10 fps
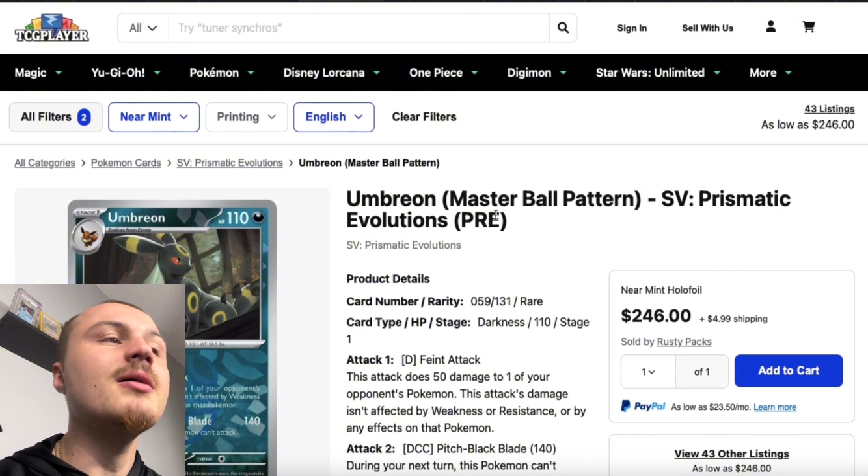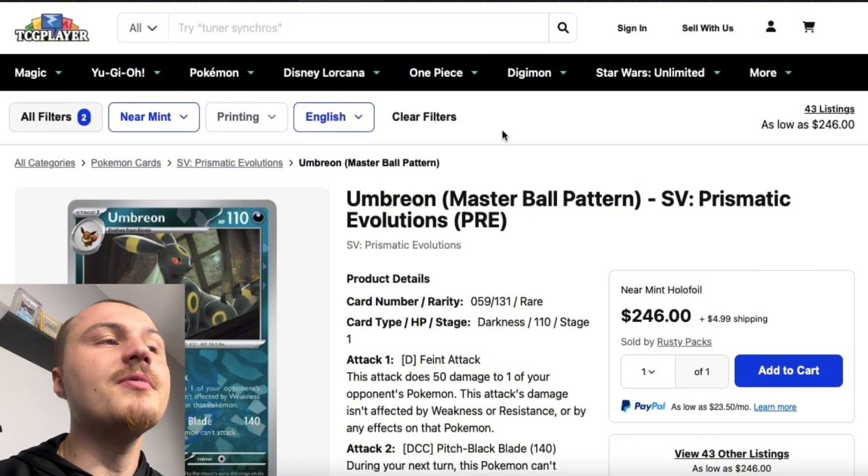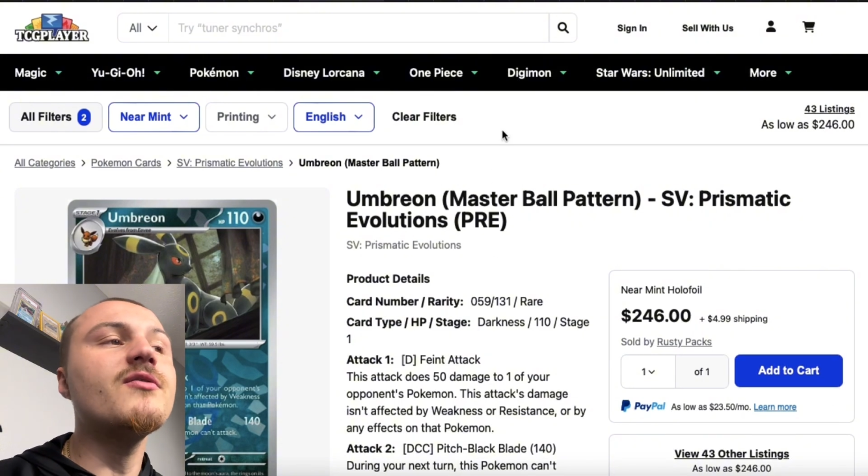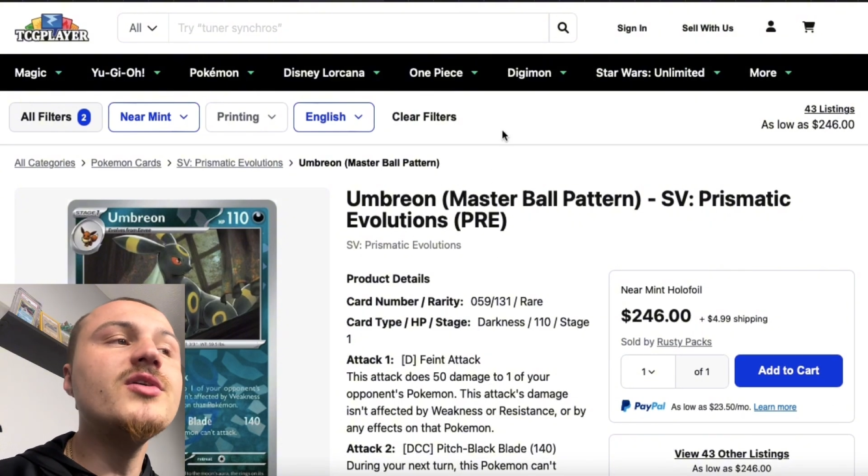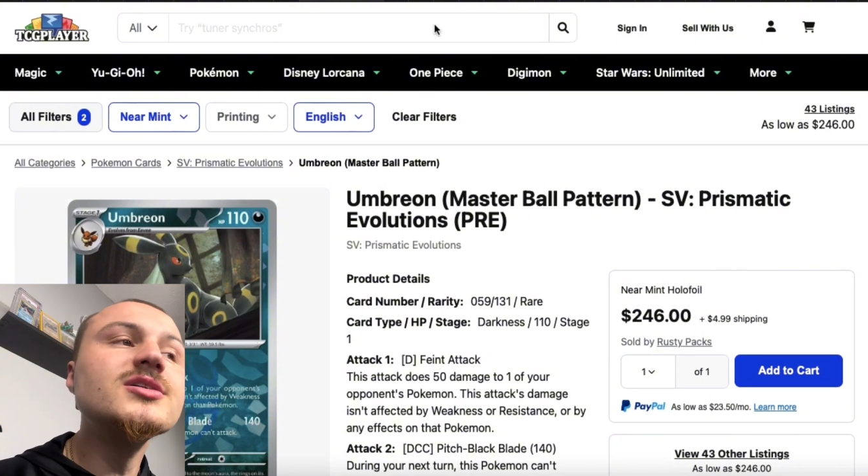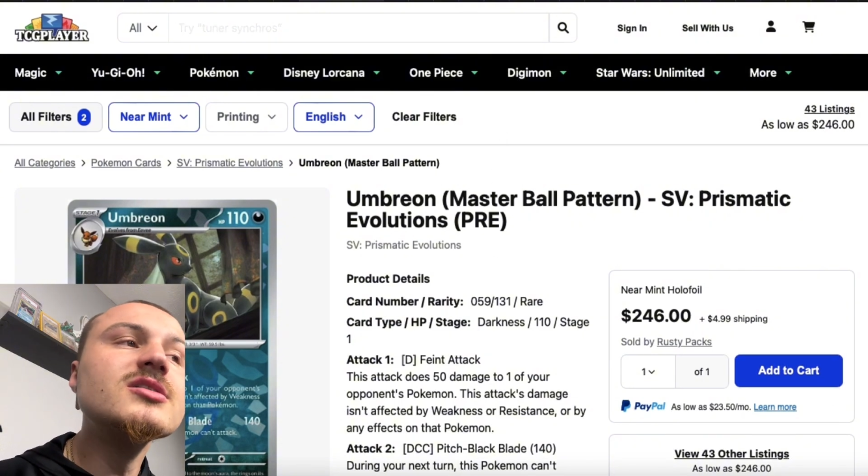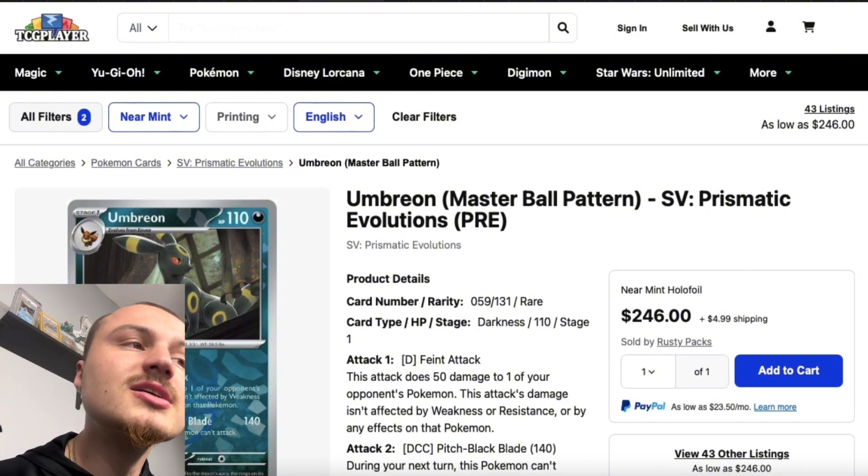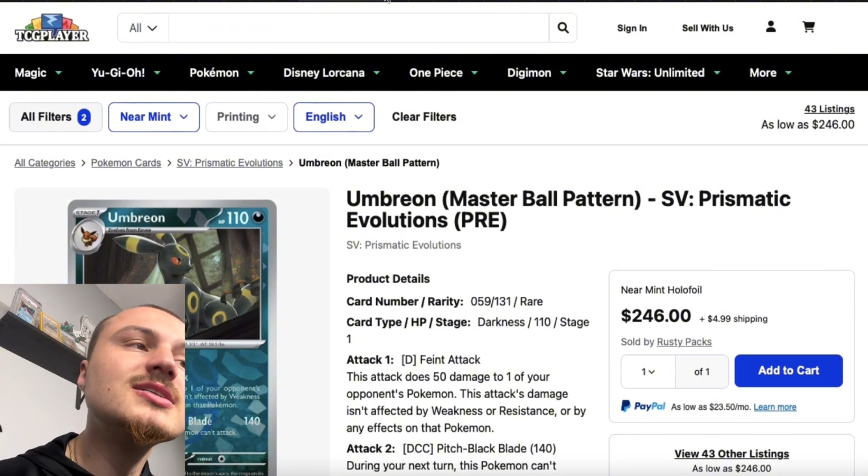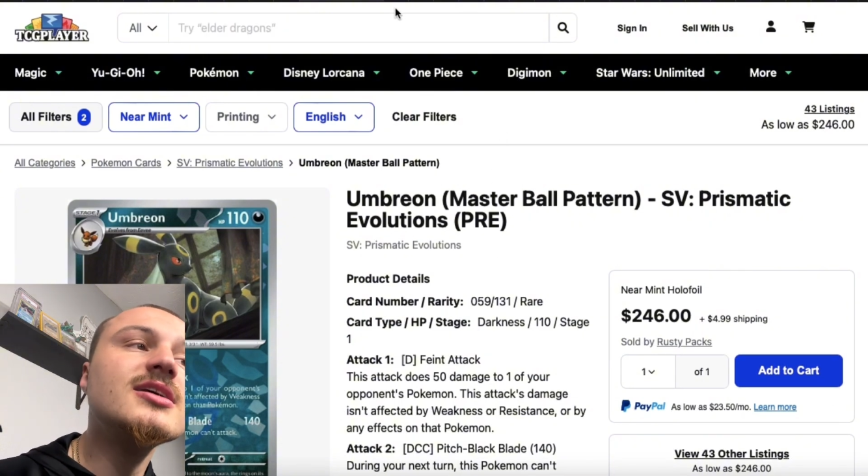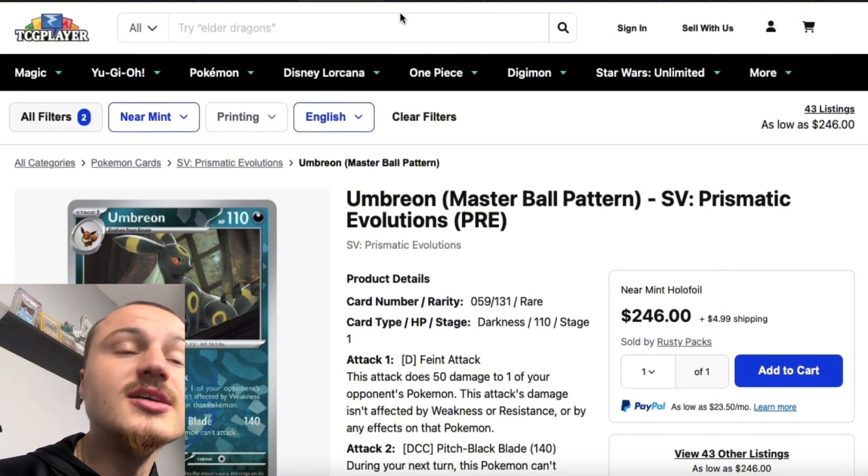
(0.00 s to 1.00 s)
but if we start
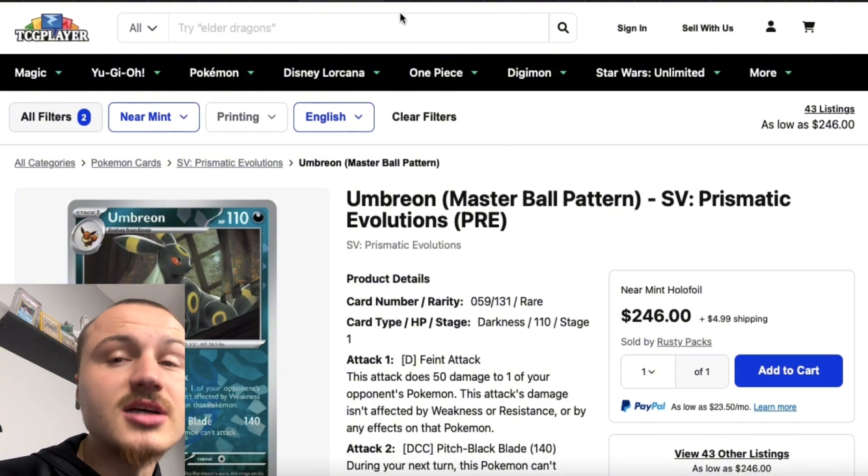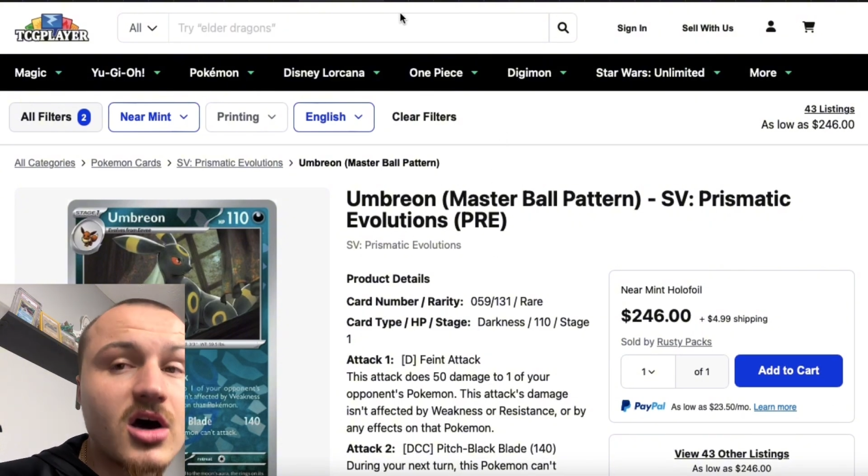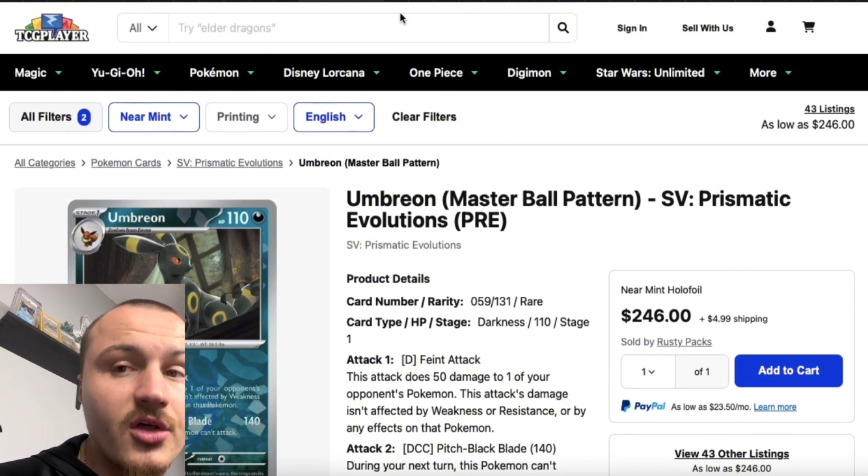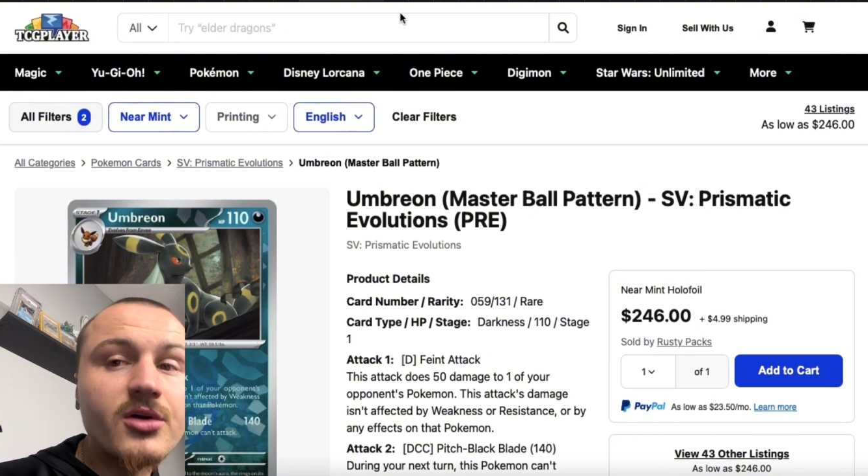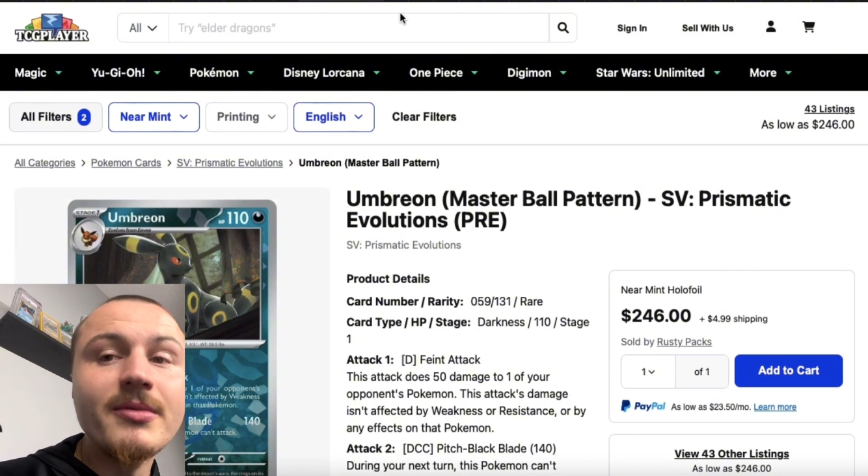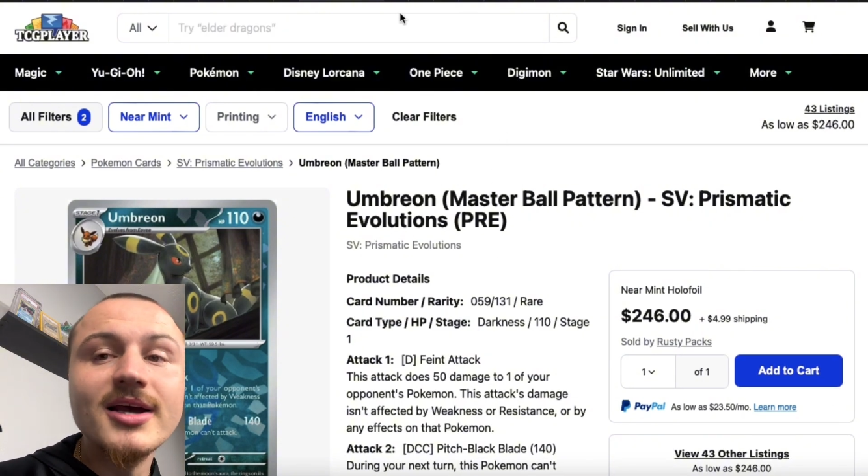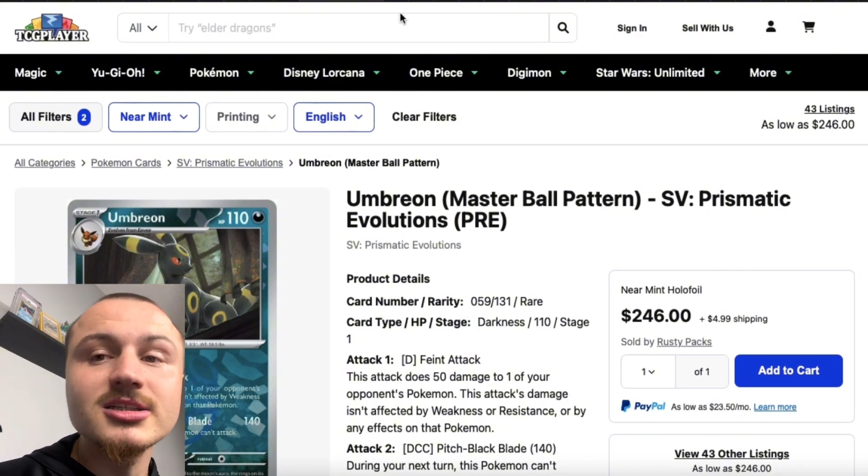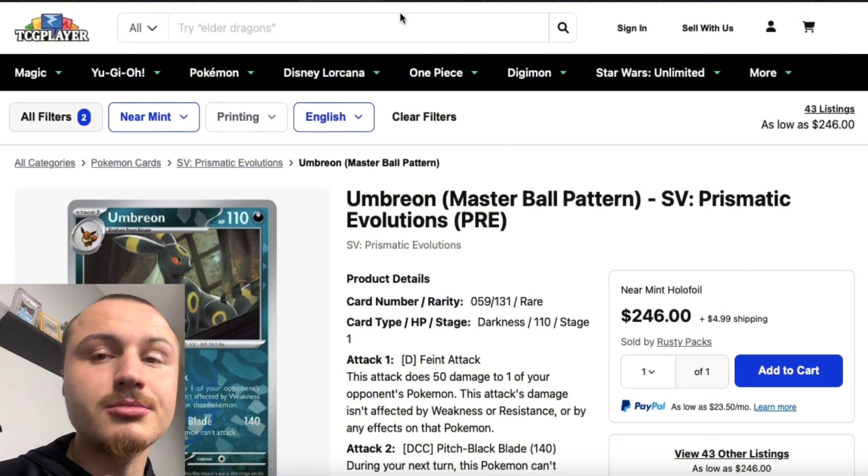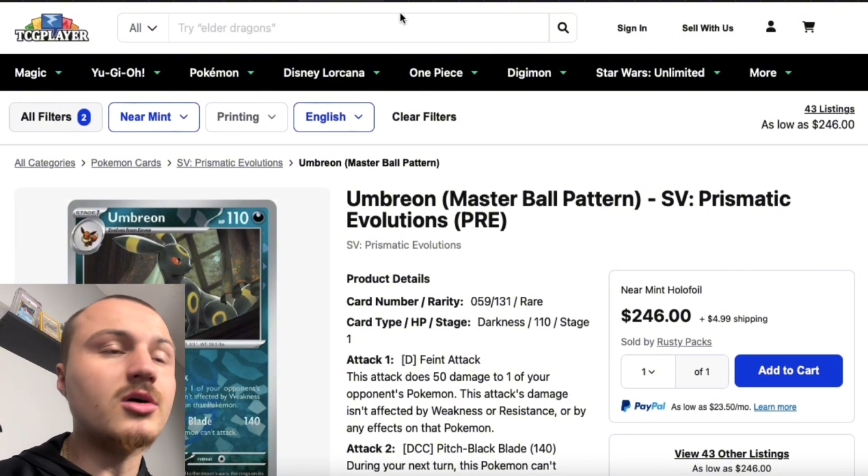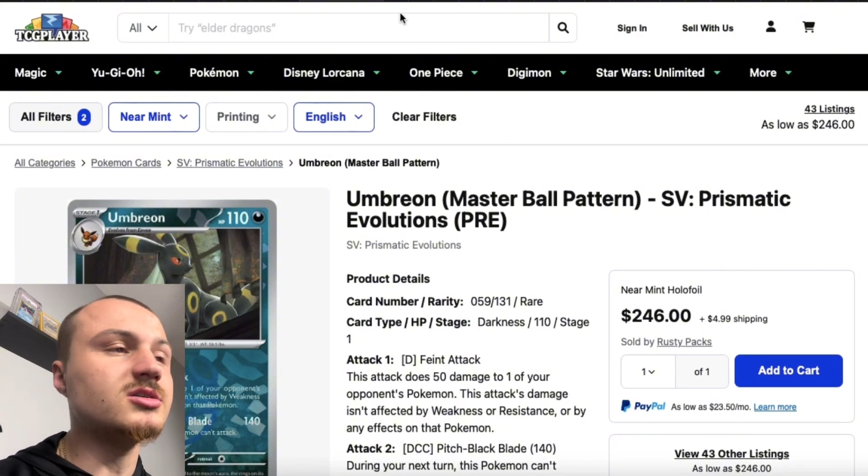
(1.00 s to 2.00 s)
to see these other
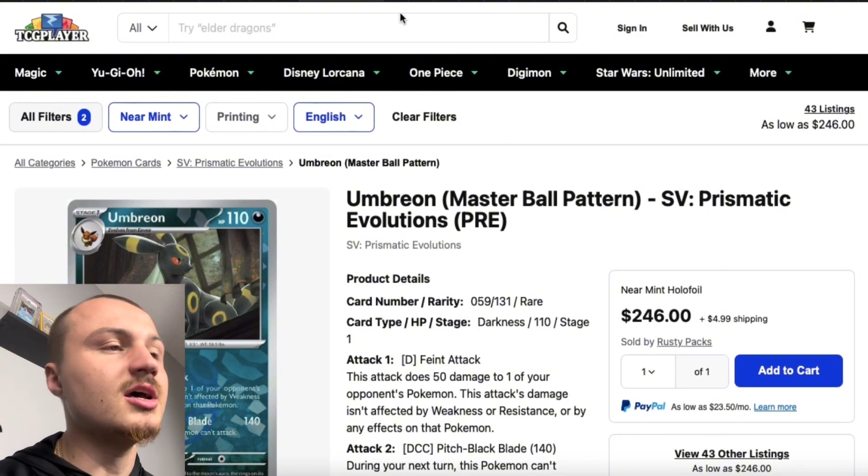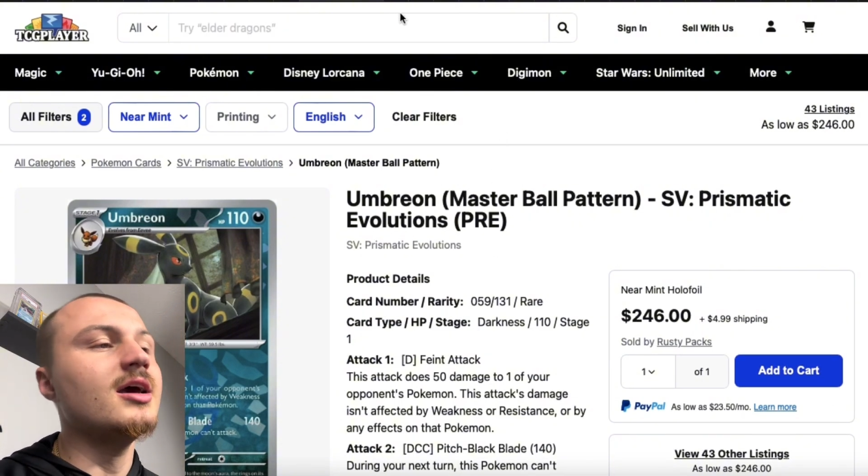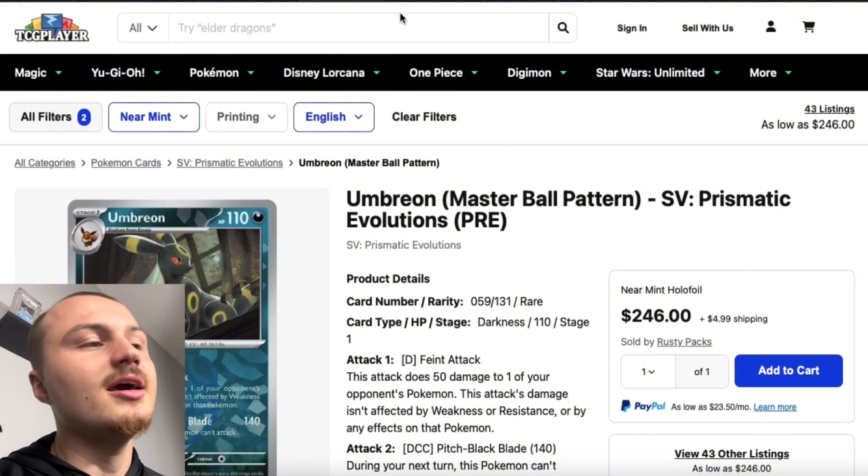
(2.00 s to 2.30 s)
Master Balls,